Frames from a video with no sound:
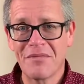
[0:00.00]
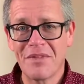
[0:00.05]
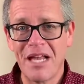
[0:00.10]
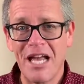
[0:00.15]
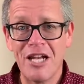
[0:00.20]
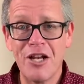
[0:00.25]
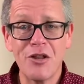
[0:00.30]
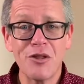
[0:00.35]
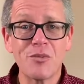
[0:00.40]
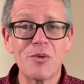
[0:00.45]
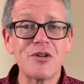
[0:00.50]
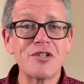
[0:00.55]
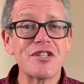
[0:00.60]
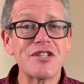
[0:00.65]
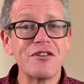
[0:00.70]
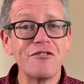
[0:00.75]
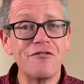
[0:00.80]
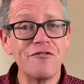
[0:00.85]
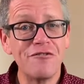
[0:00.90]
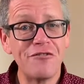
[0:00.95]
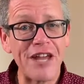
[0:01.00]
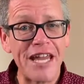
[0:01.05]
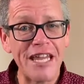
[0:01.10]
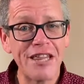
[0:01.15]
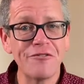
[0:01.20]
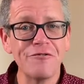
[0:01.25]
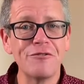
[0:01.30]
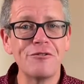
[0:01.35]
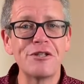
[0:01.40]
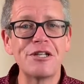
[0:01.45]
In other words, the
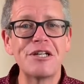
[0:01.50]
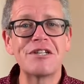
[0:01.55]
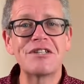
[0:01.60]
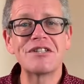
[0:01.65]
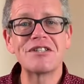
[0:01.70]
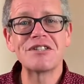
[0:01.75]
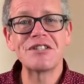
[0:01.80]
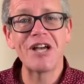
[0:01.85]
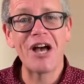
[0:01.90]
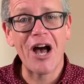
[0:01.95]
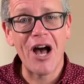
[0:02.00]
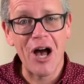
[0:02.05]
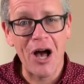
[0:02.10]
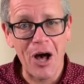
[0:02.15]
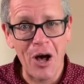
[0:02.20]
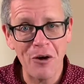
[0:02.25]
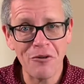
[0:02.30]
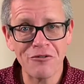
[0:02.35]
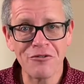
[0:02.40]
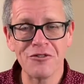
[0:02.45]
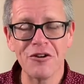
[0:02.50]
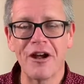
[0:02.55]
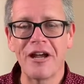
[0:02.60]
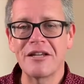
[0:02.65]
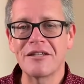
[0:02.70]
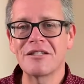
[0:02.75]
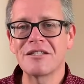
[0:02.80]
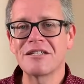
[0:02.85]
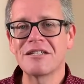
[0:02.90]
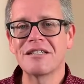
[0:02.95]
faithfulness of
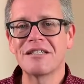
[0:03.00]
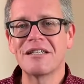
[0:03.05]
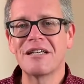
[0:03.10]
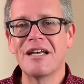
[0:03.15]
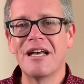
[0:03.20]
Christ